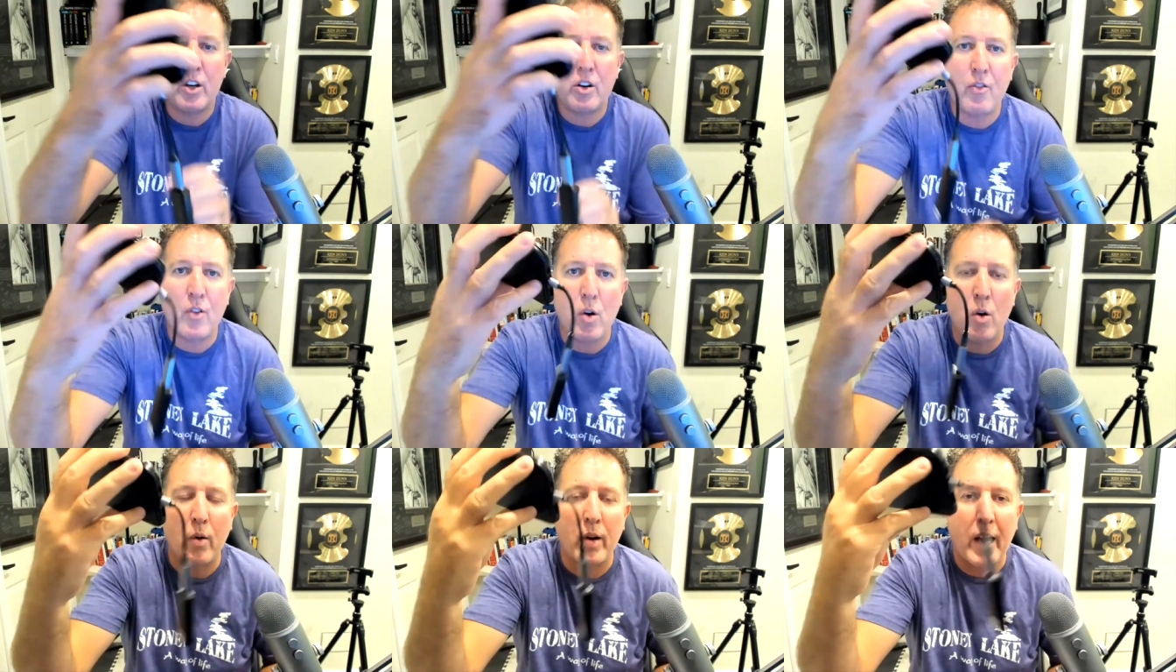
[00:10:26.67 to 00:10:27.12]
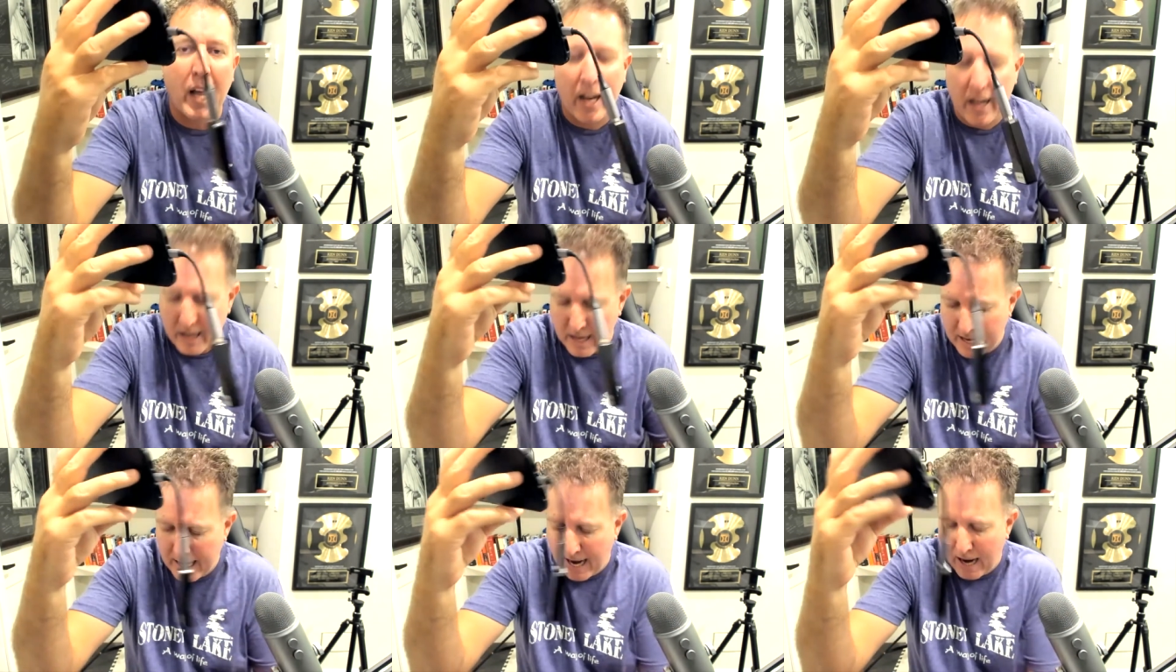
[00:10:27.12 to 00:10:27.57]
phone.
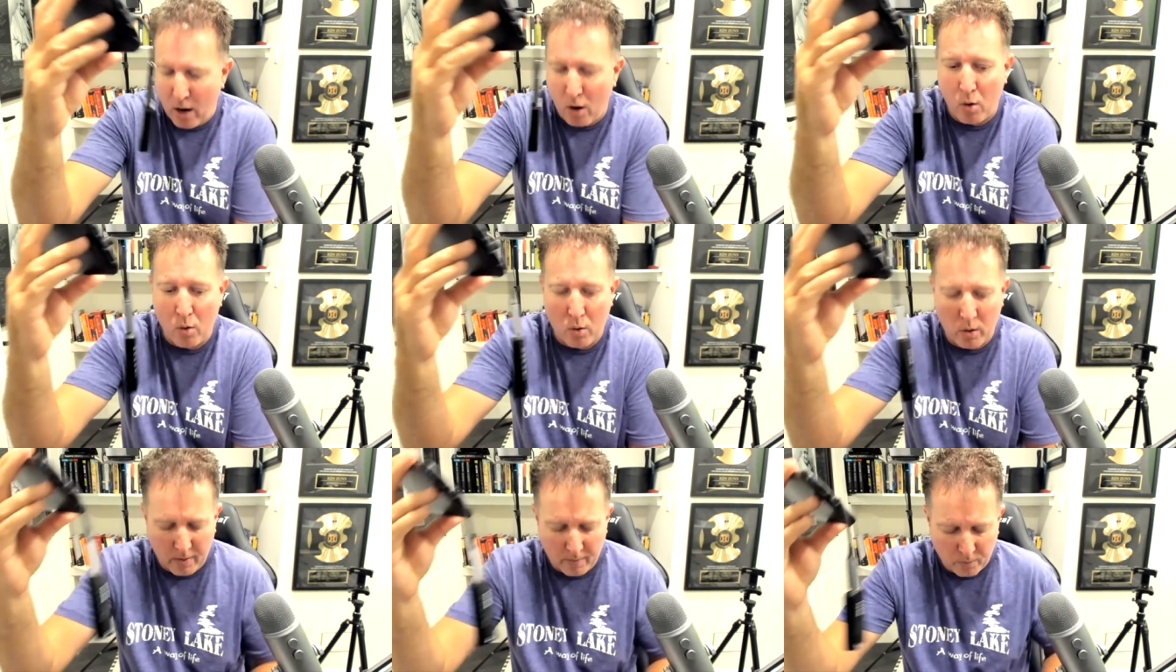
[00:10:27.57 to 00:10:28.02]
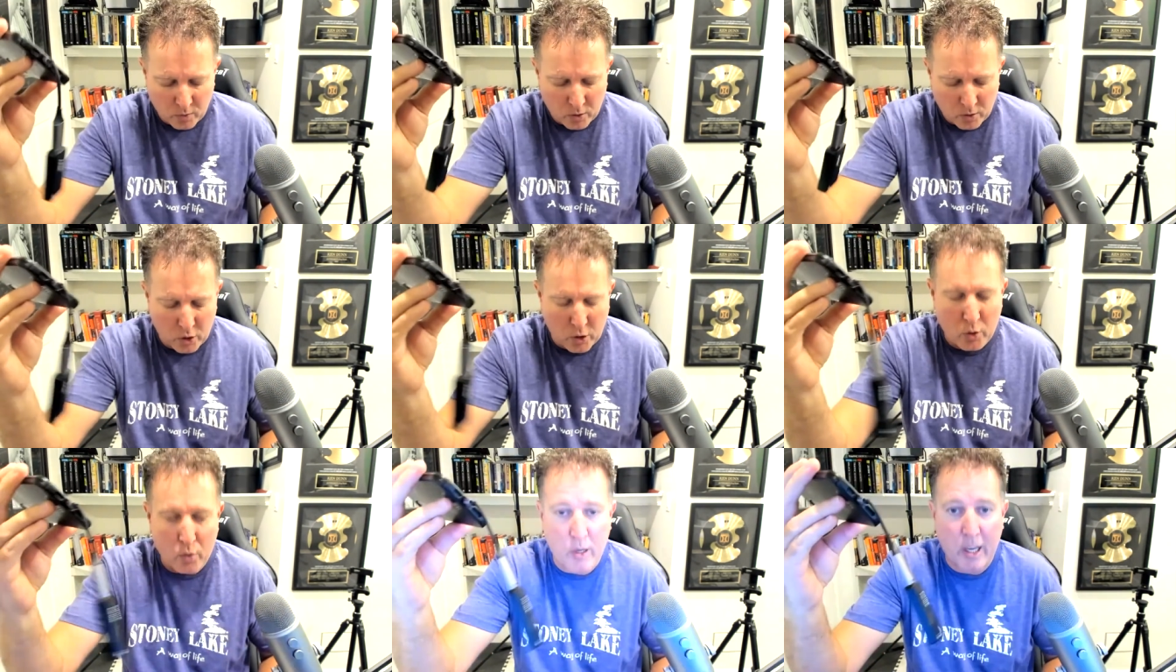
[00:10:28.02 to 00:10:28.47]
And now
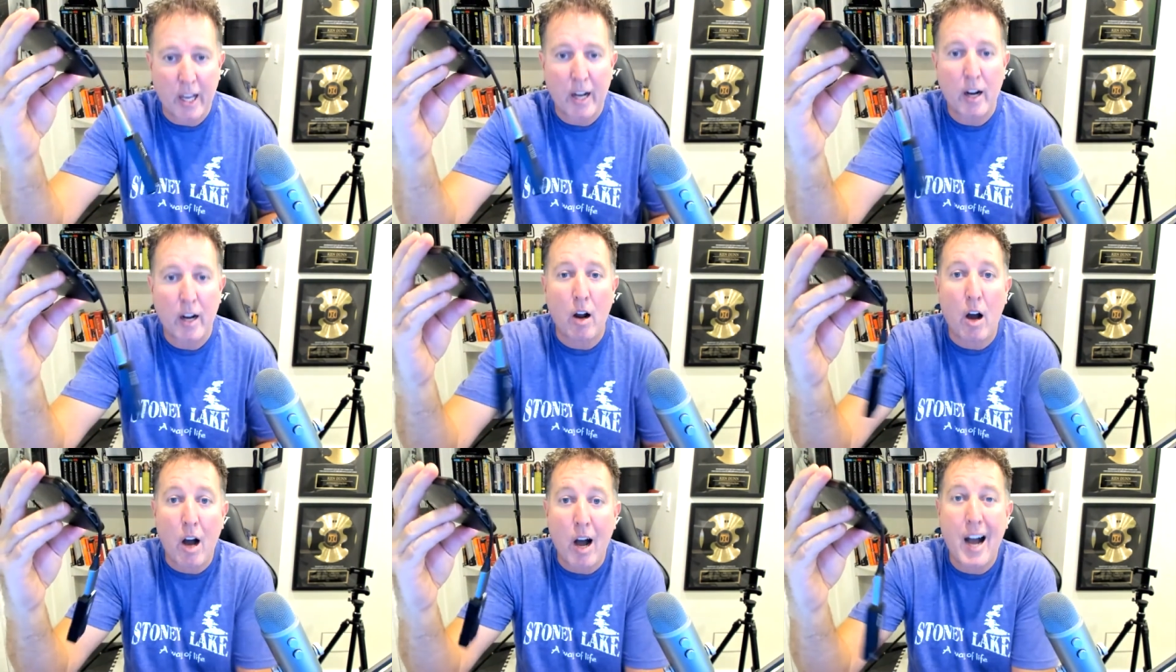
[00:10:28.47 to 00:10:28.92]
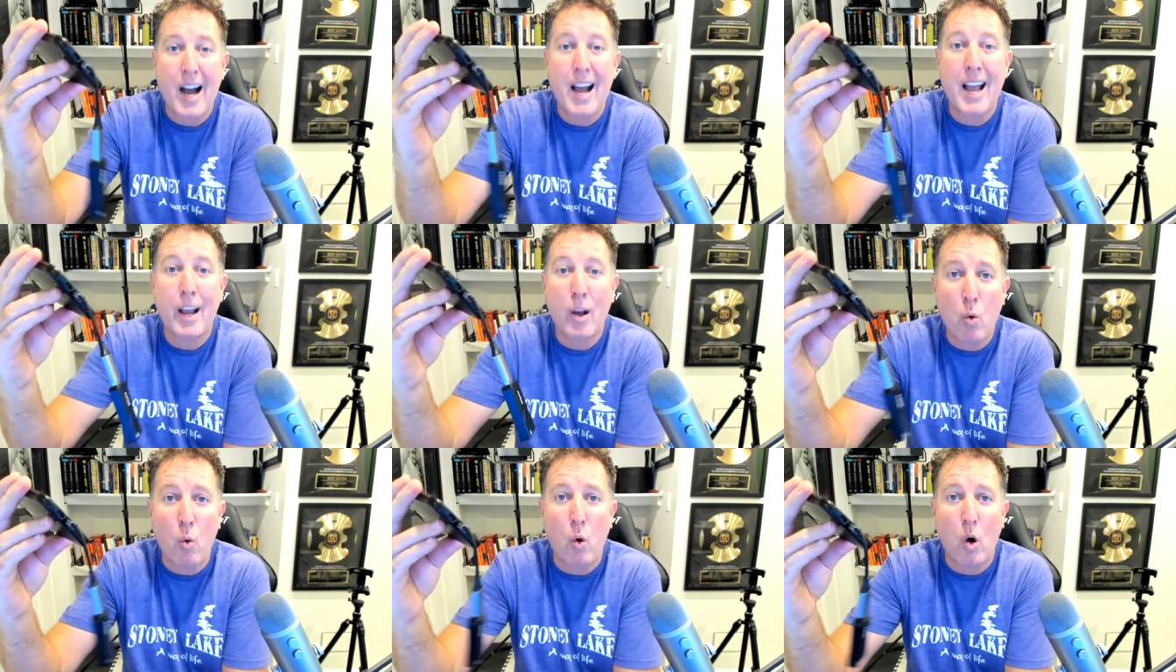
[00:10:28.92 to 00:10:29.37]
you get
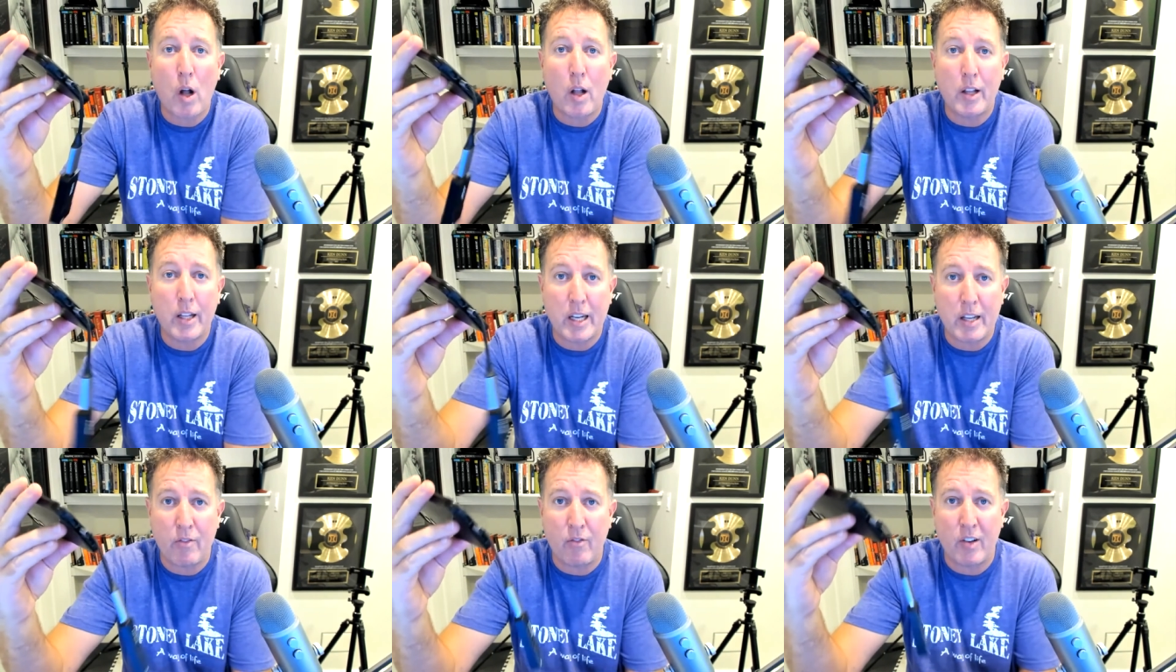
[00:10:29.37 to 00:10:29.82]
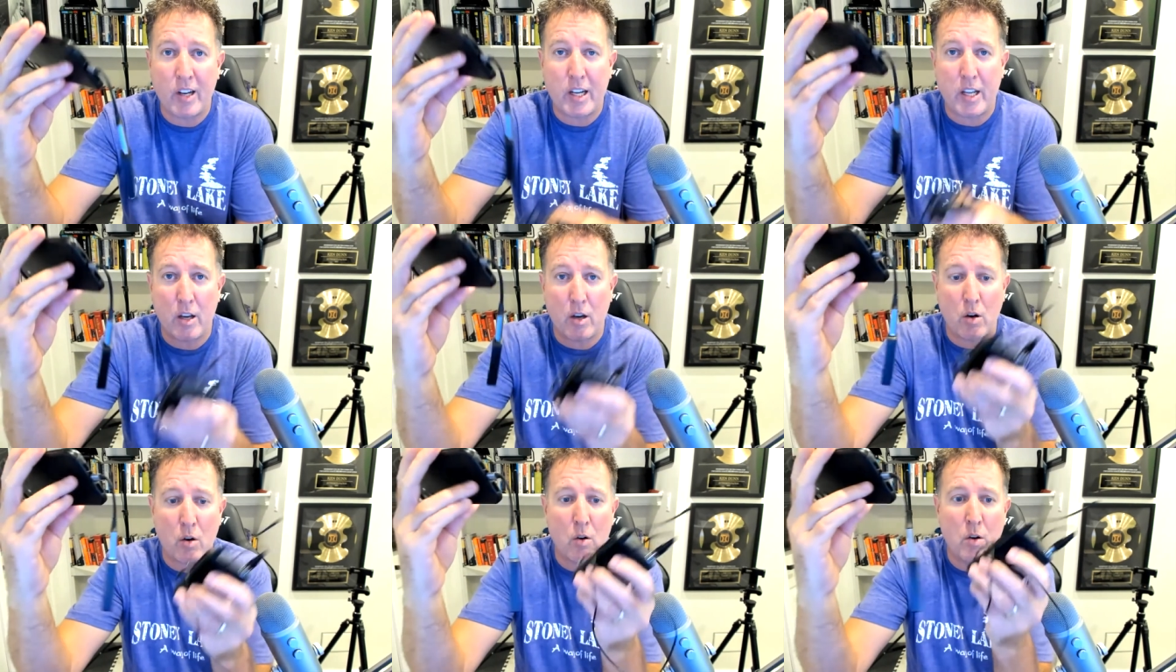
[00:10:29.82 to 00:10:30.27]
high quality
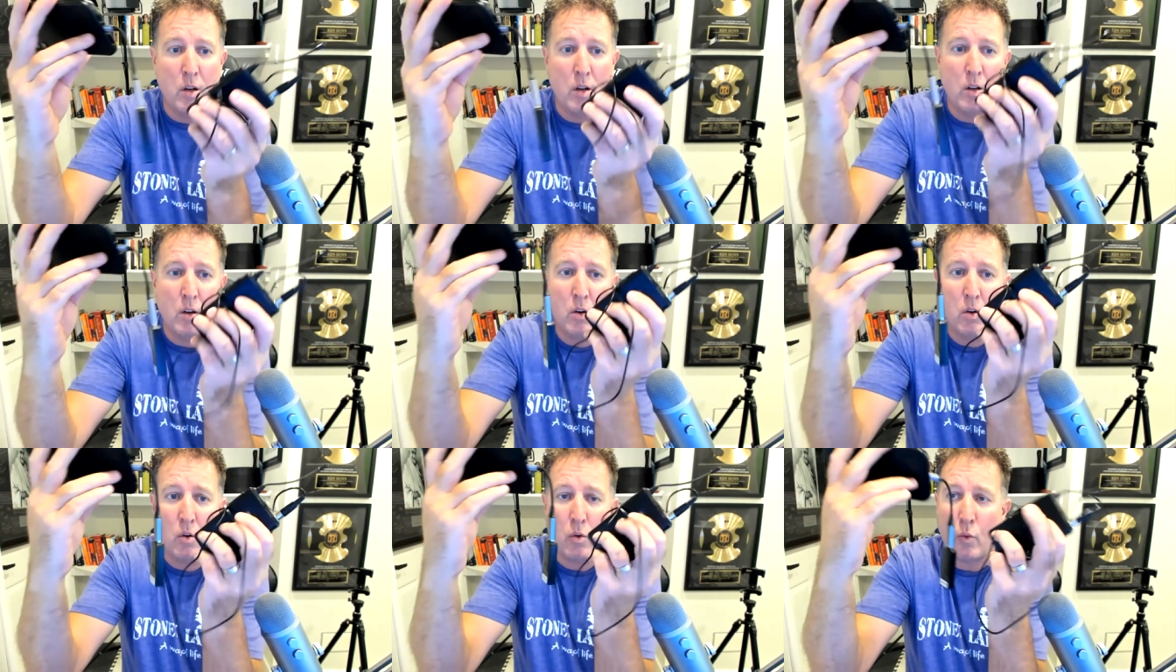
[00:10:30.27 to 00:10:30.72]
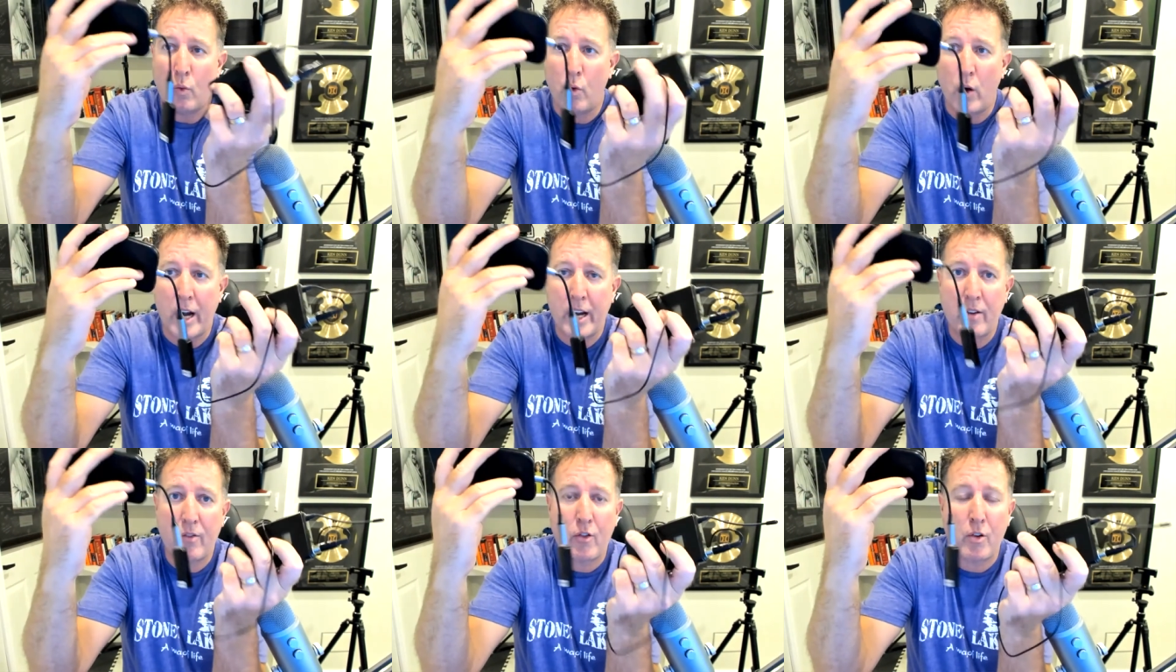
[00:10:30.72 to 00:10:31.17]
video
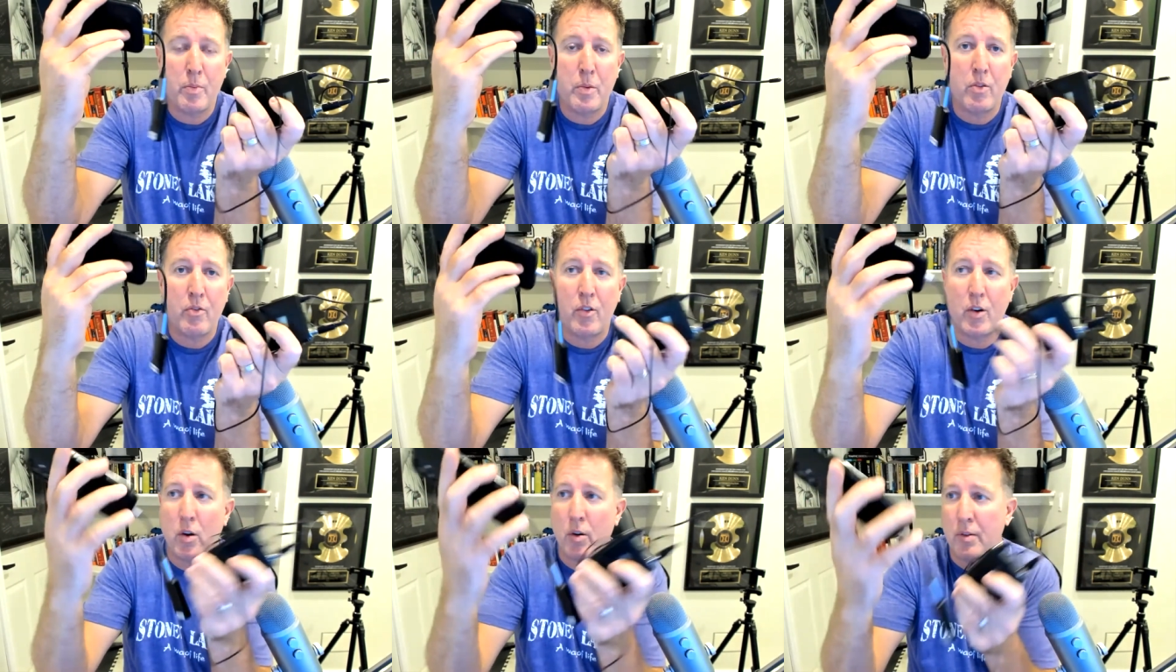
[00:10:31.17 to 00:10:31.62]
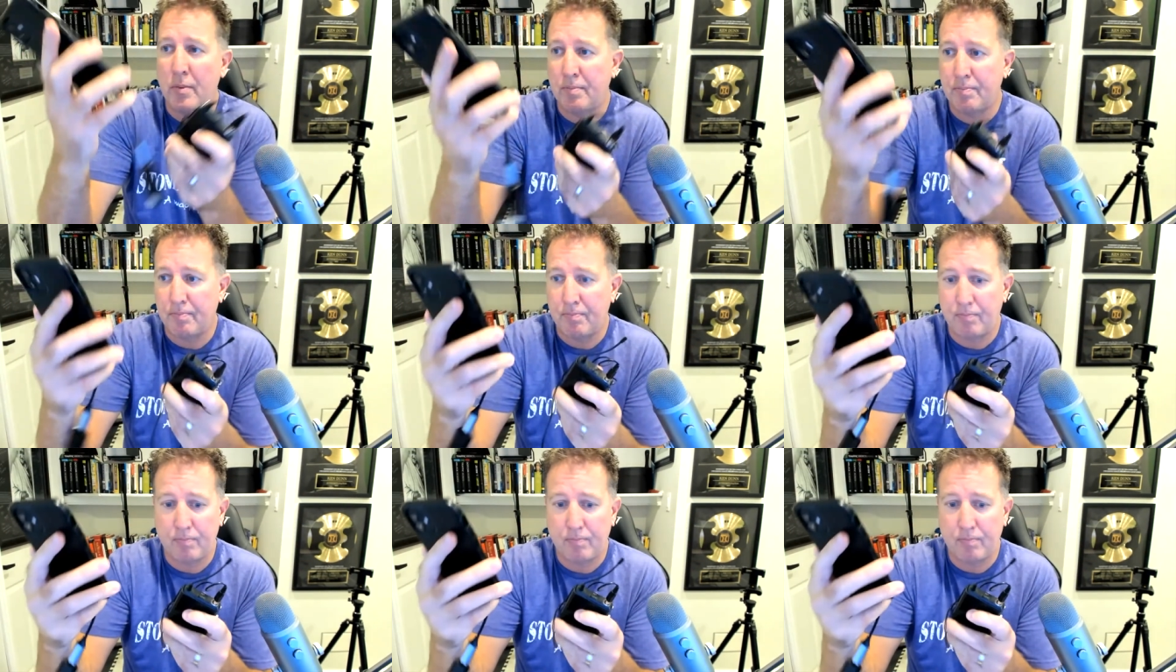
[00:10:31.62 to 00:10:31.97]
right from your phone.